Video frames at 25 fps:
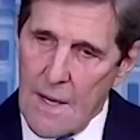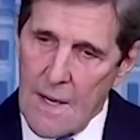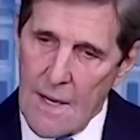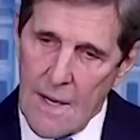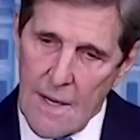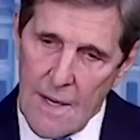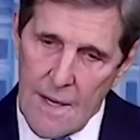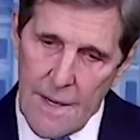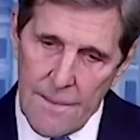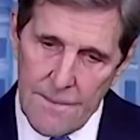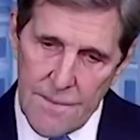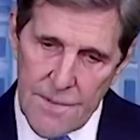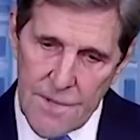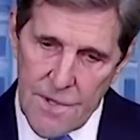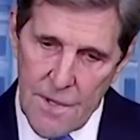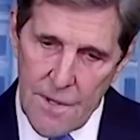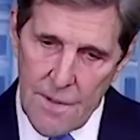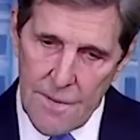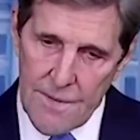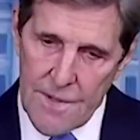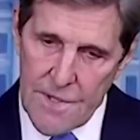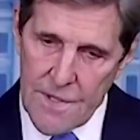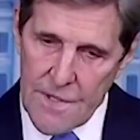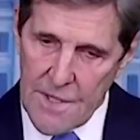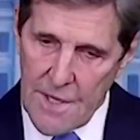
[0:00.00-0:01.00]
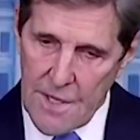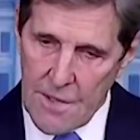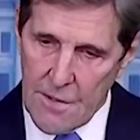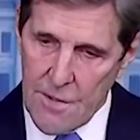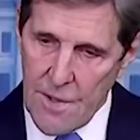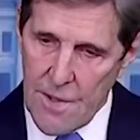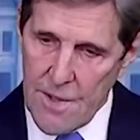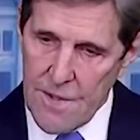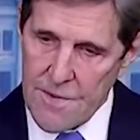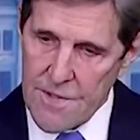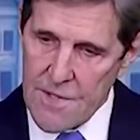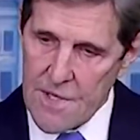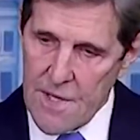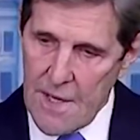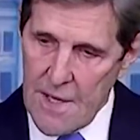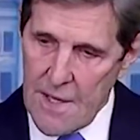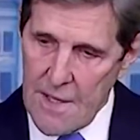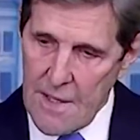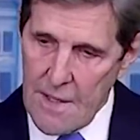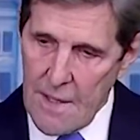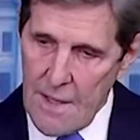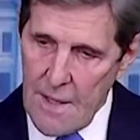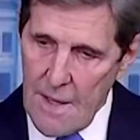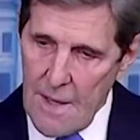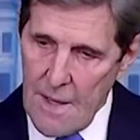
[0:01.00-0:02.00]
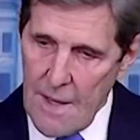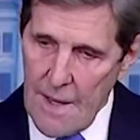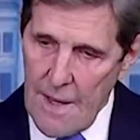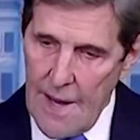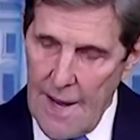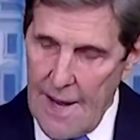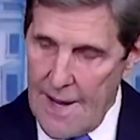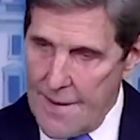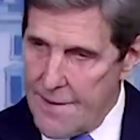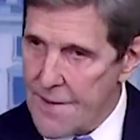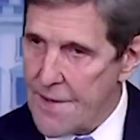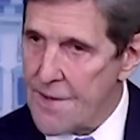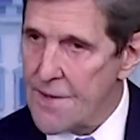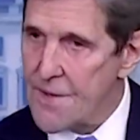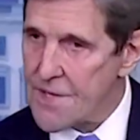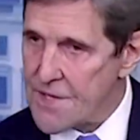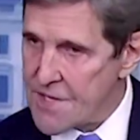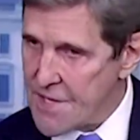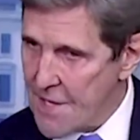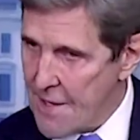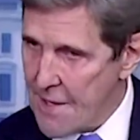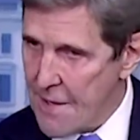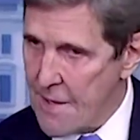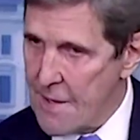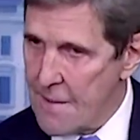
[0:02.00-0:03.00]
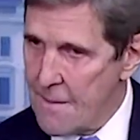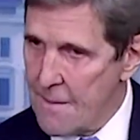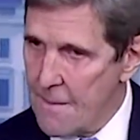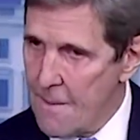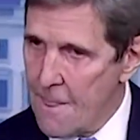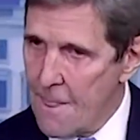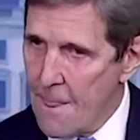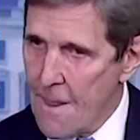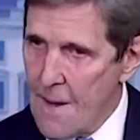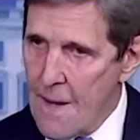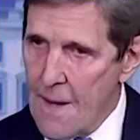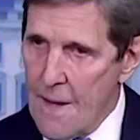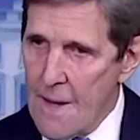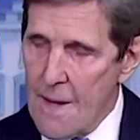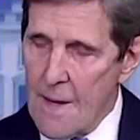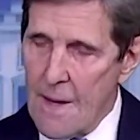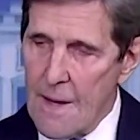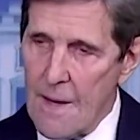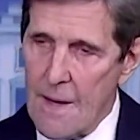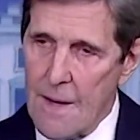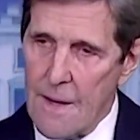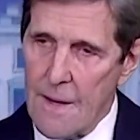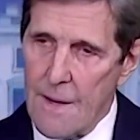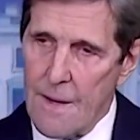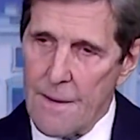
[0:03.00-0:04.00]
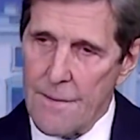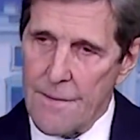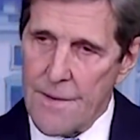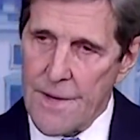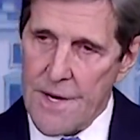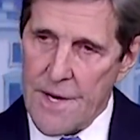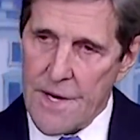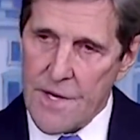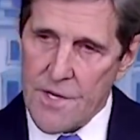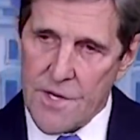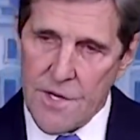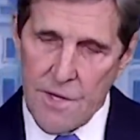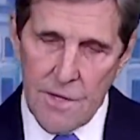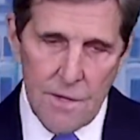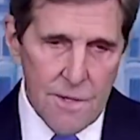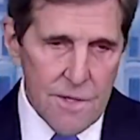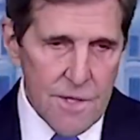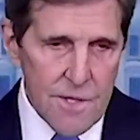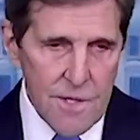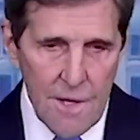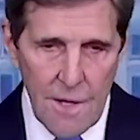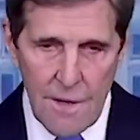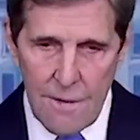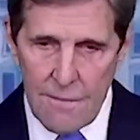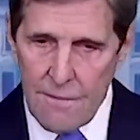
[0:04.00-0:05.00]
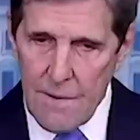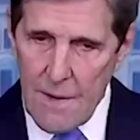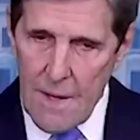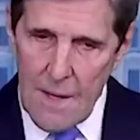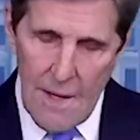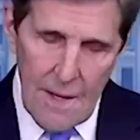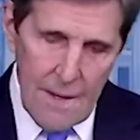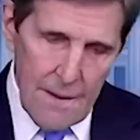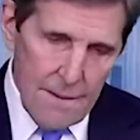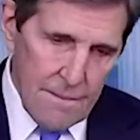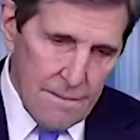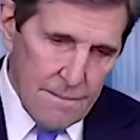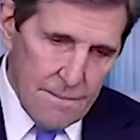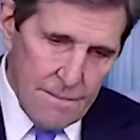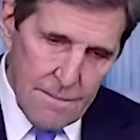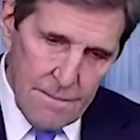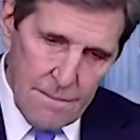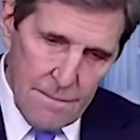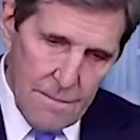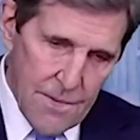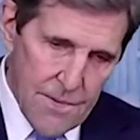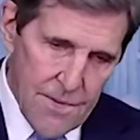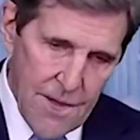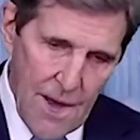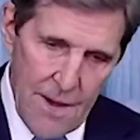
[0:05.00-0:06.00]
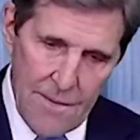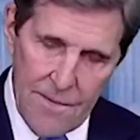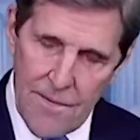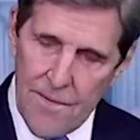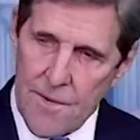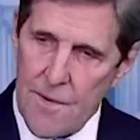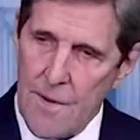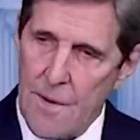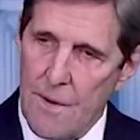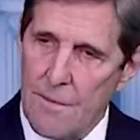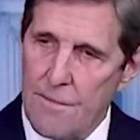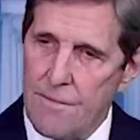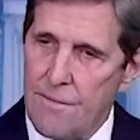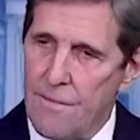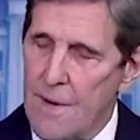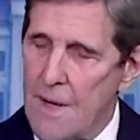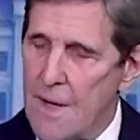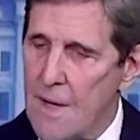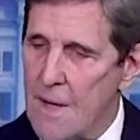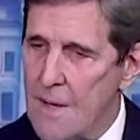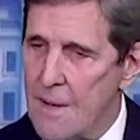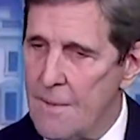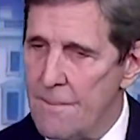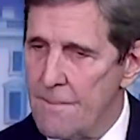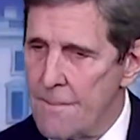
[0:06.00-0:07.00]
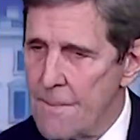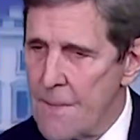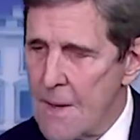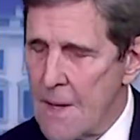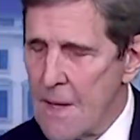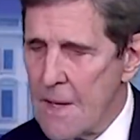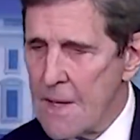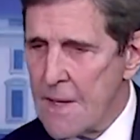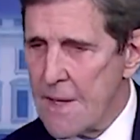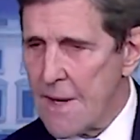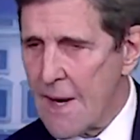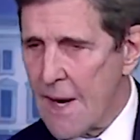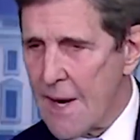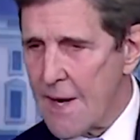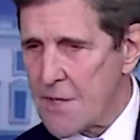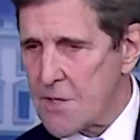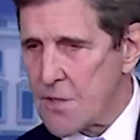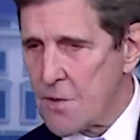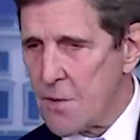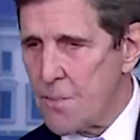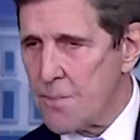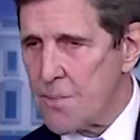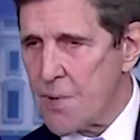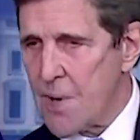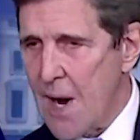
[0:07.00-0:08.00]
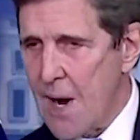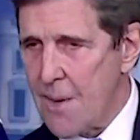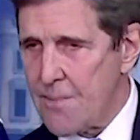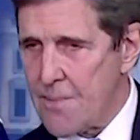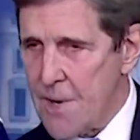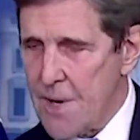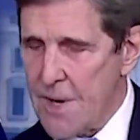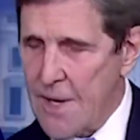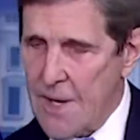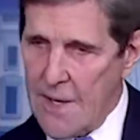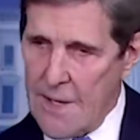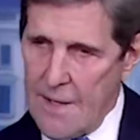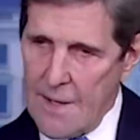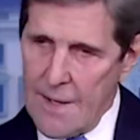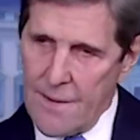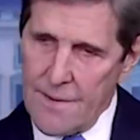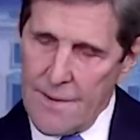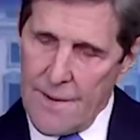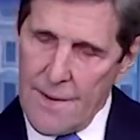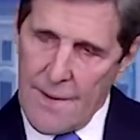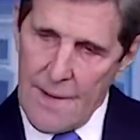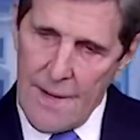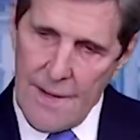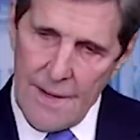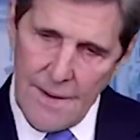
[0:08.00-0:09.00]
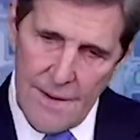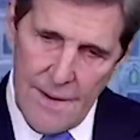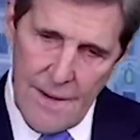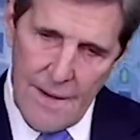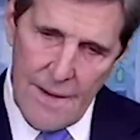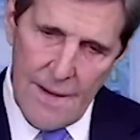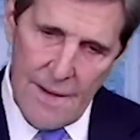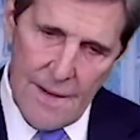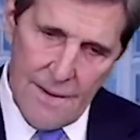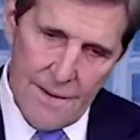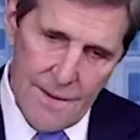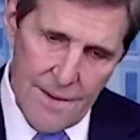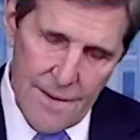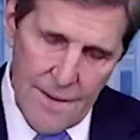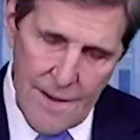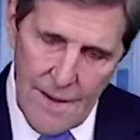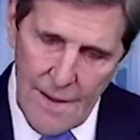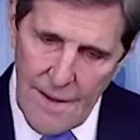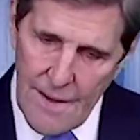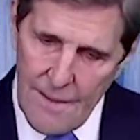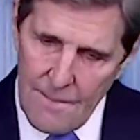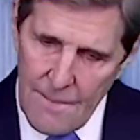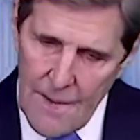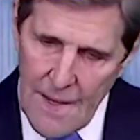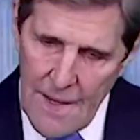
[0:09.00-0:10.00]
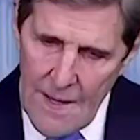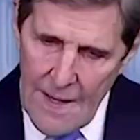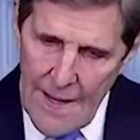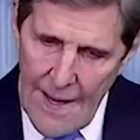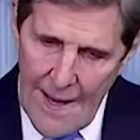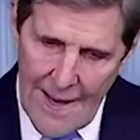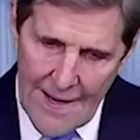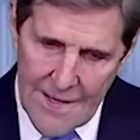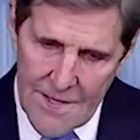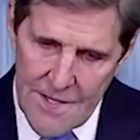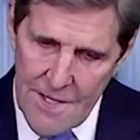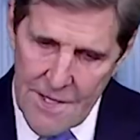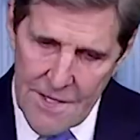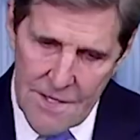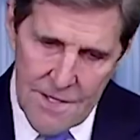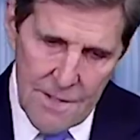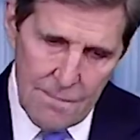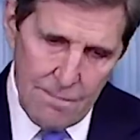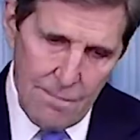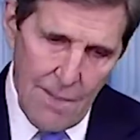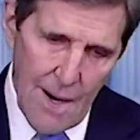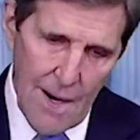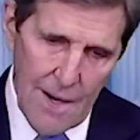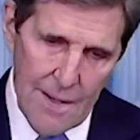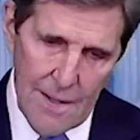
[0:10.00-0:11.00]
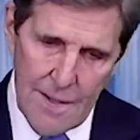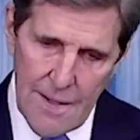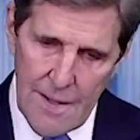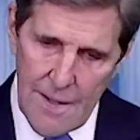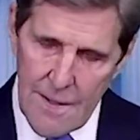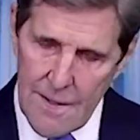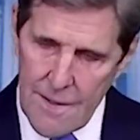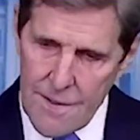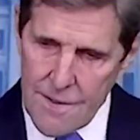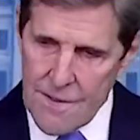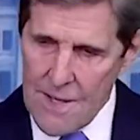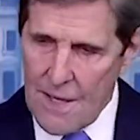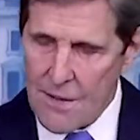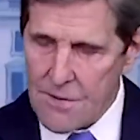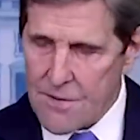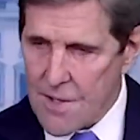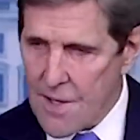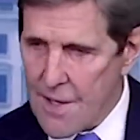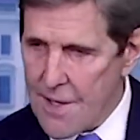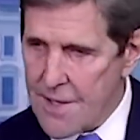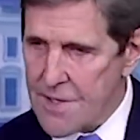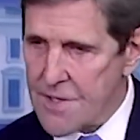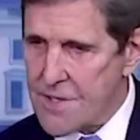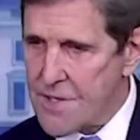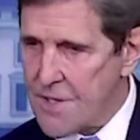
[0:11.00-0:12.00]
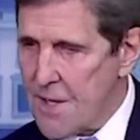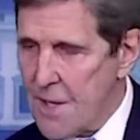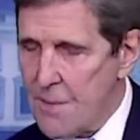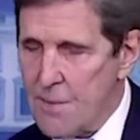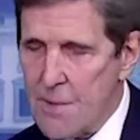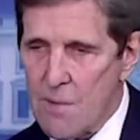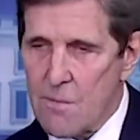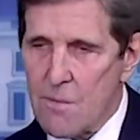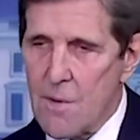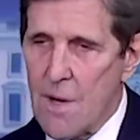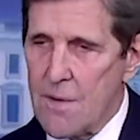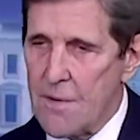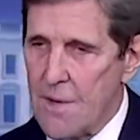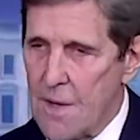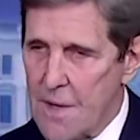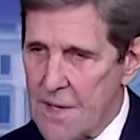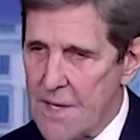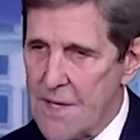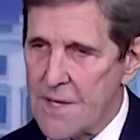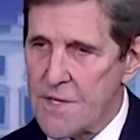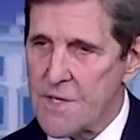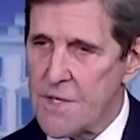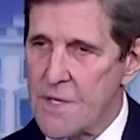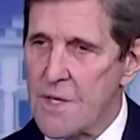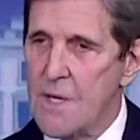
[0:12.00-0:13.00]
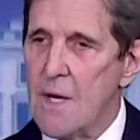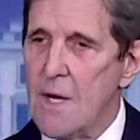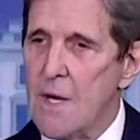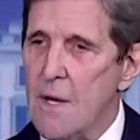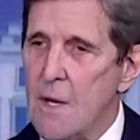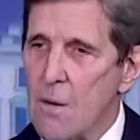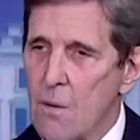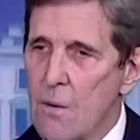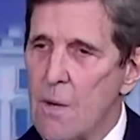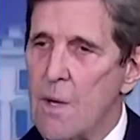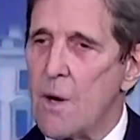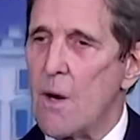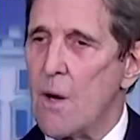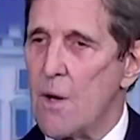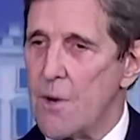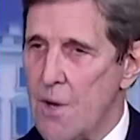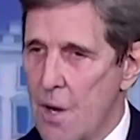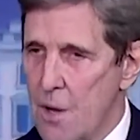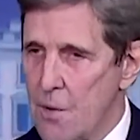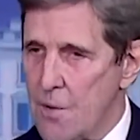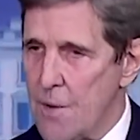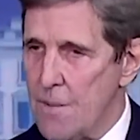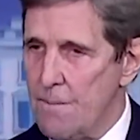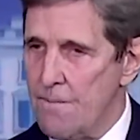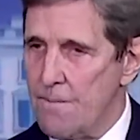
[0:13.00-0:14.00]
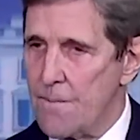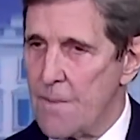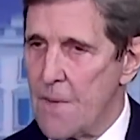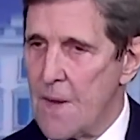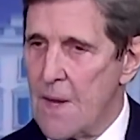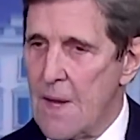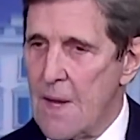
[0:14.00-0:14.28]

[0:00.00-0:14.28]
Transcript: served as Secretary of State and in the Senate. The issues of theft of intellectual property and access to market, South China Sea, I mean, run the list. We all know them.